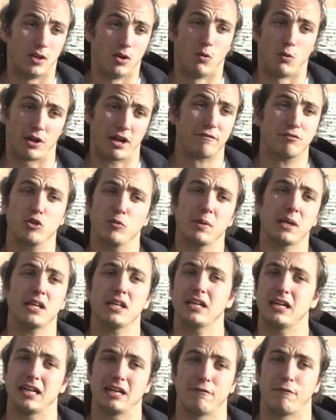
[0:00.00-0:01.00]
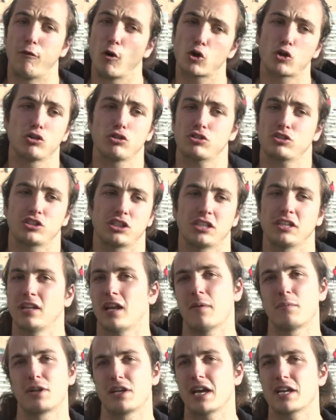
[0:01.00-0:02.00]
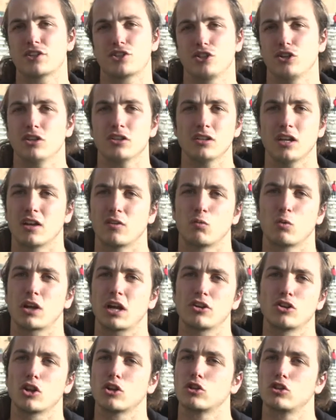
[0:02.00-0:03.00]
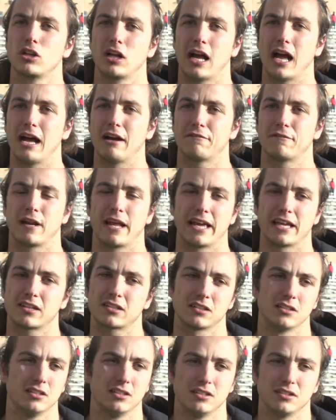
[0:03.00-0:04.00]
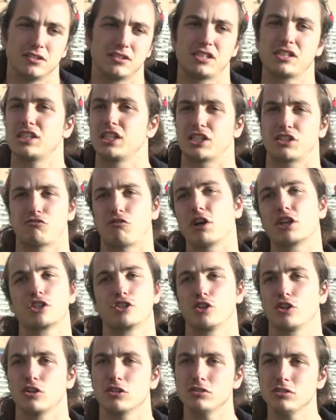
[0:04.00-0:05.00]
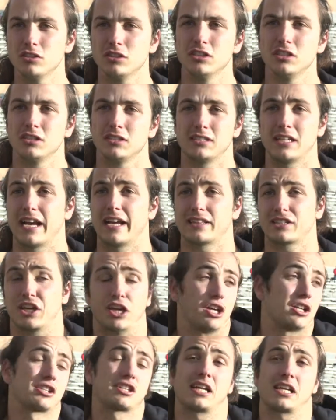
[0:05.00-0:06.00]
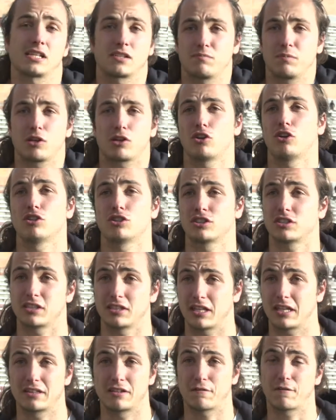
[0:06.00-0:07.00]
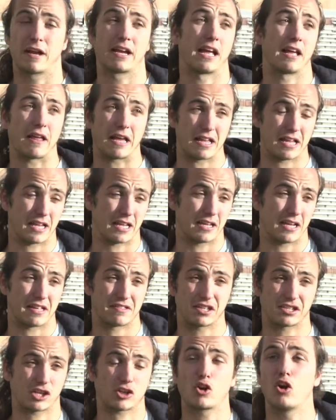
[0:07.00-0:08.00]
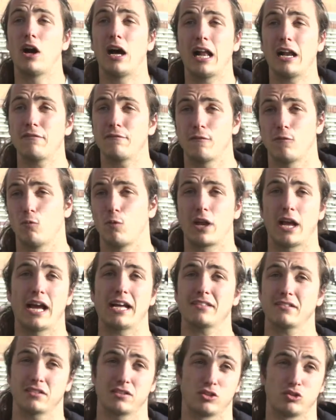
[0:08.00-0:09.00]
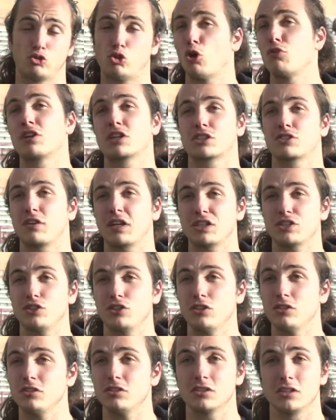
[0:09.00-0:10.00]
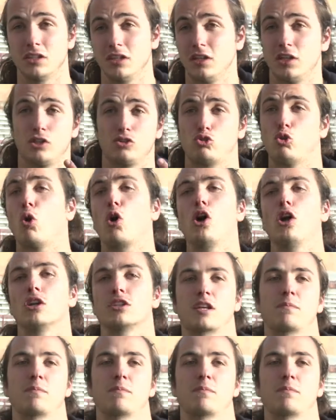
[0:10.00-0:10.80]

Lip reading: We have to be focused in every action, and we cannot have like this distraction that kills us, because at the second half we had two distractions, two goals.